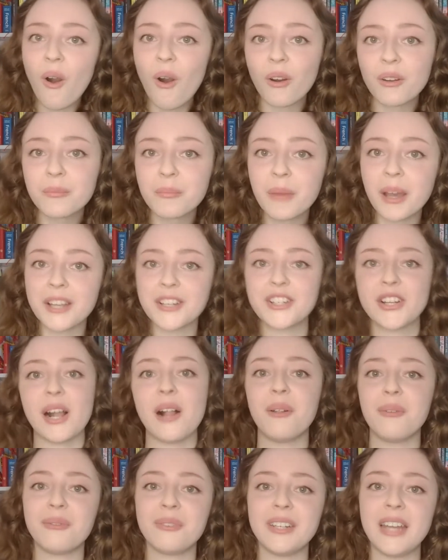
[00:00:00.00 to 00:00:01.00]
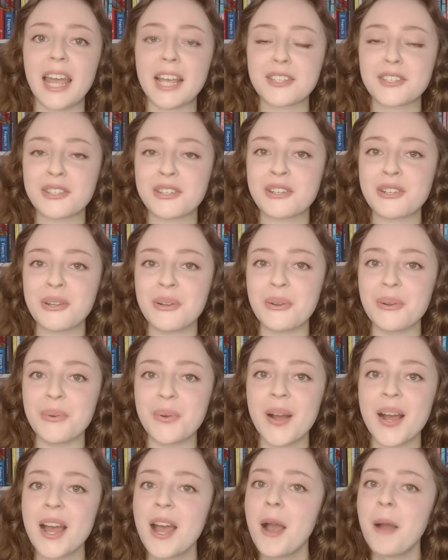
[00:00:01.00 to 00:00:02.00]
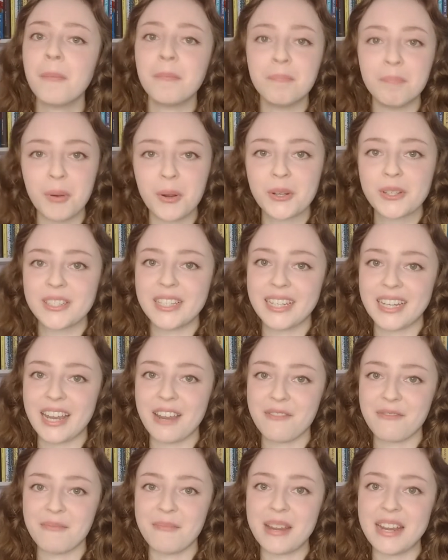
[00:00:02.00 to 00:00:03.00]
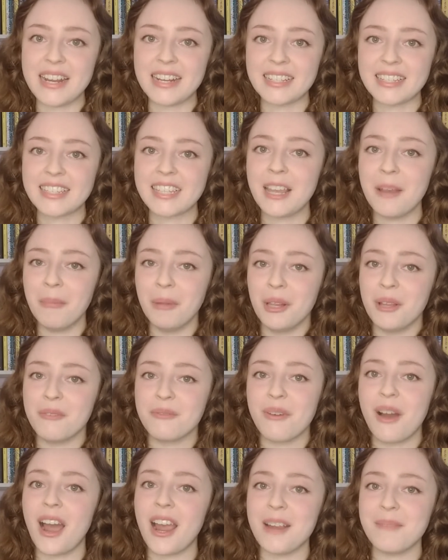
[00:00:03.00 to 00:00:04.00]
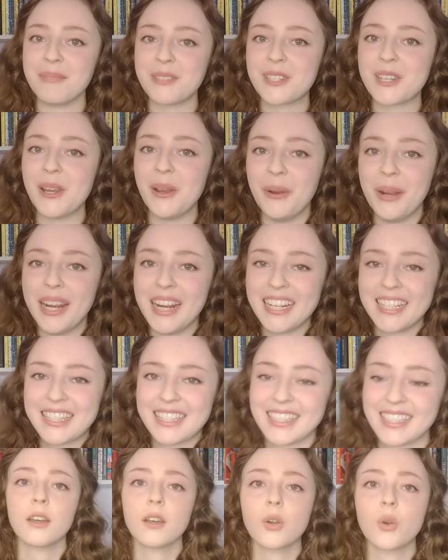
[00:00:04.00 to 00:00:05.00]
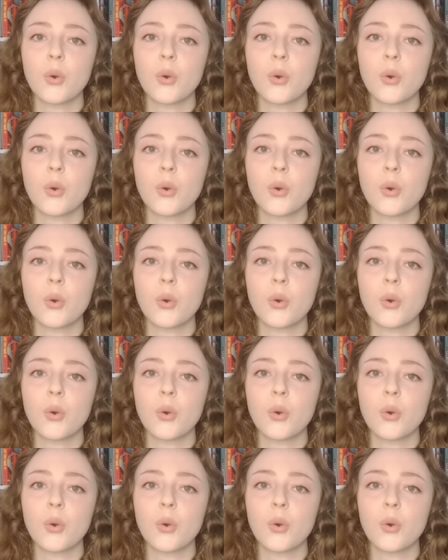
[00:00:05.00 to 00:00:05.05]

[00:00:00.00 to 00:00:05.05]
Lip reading: on my shelf next to books that give me similar vibes to it.